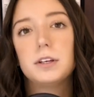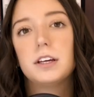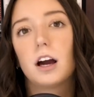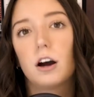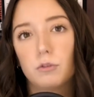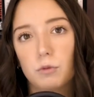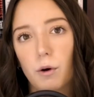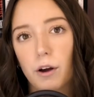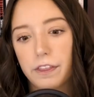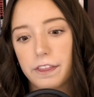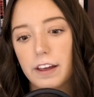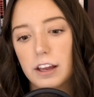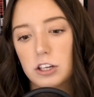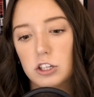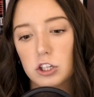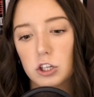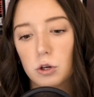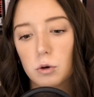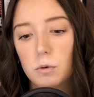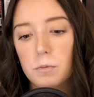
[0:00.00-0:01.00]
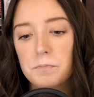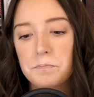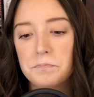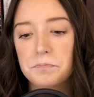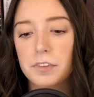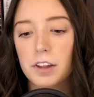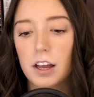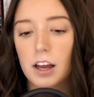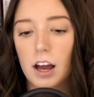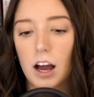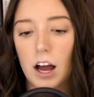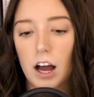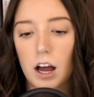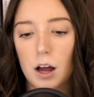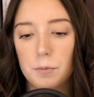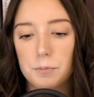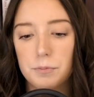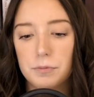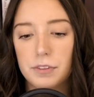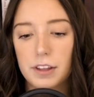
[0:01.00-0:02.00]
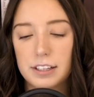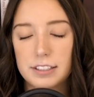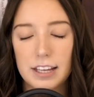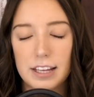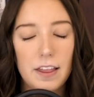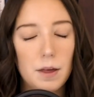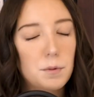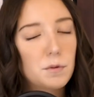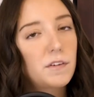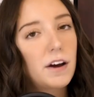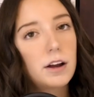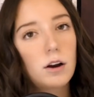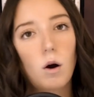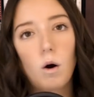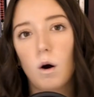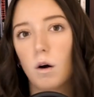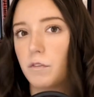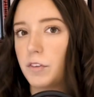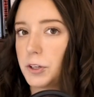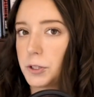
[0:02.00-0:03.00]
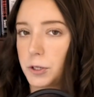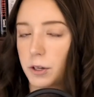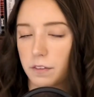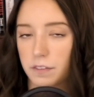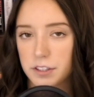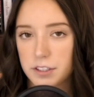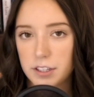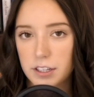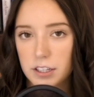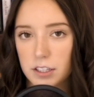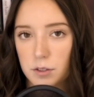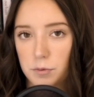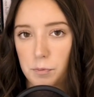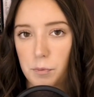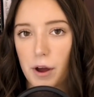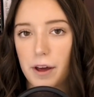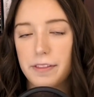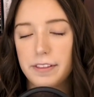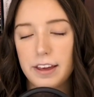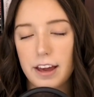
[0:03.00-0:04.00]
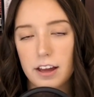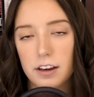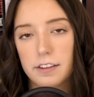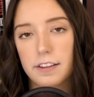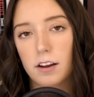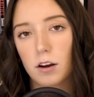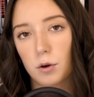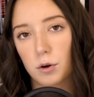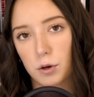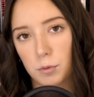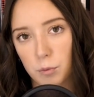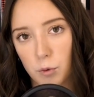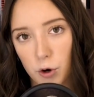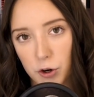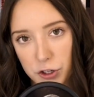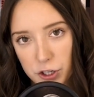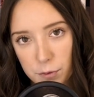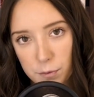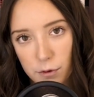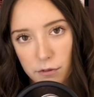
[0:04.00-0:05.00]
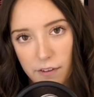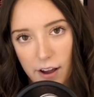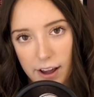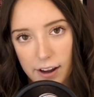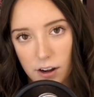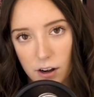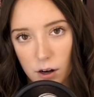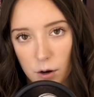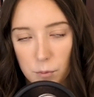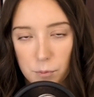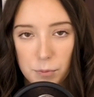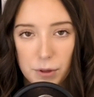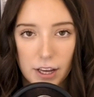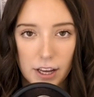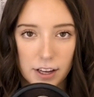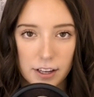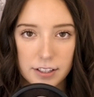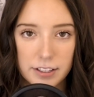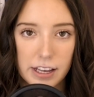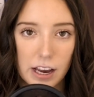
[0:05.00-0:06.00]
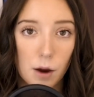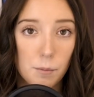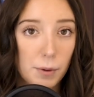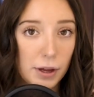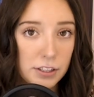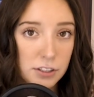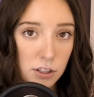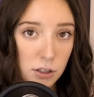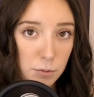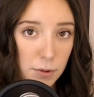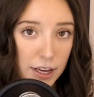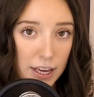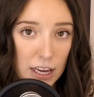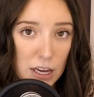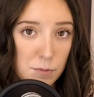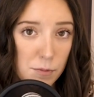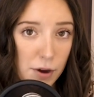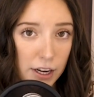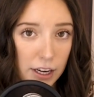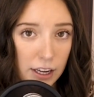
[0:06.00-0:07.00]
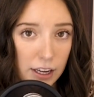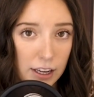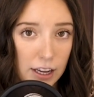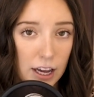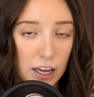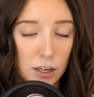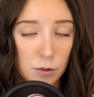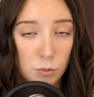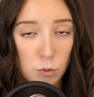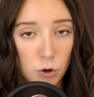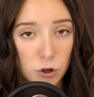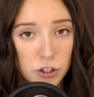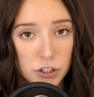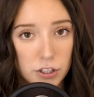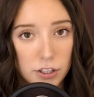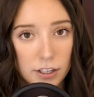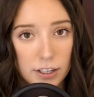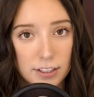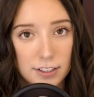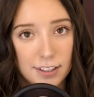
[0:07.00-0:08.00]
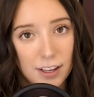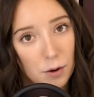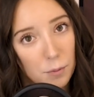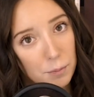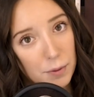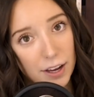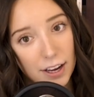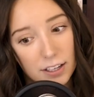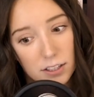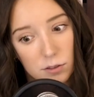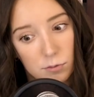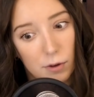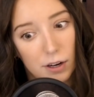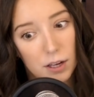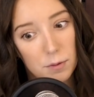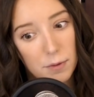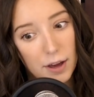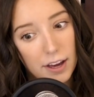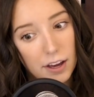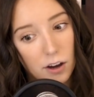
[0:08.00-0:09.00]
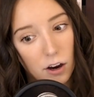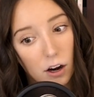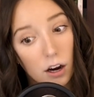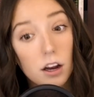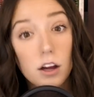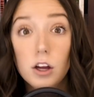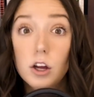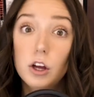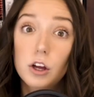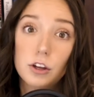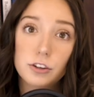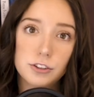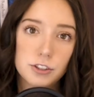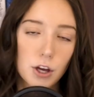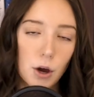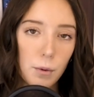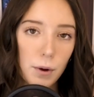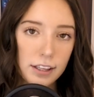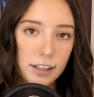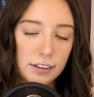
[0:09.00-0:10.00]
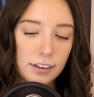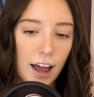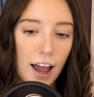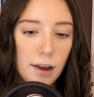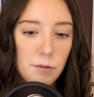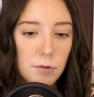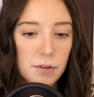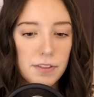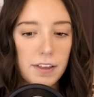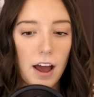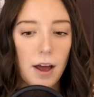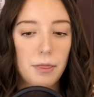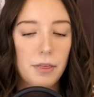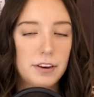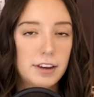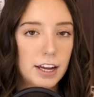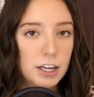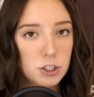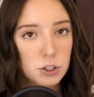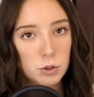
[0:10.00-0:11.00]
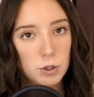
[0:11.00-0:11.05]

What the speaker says: of what they do. They say they provide all of these services, but in the end, they're an abortion provider because they are bent on making money, and abortion is their biggest money maker. So in line with that, the next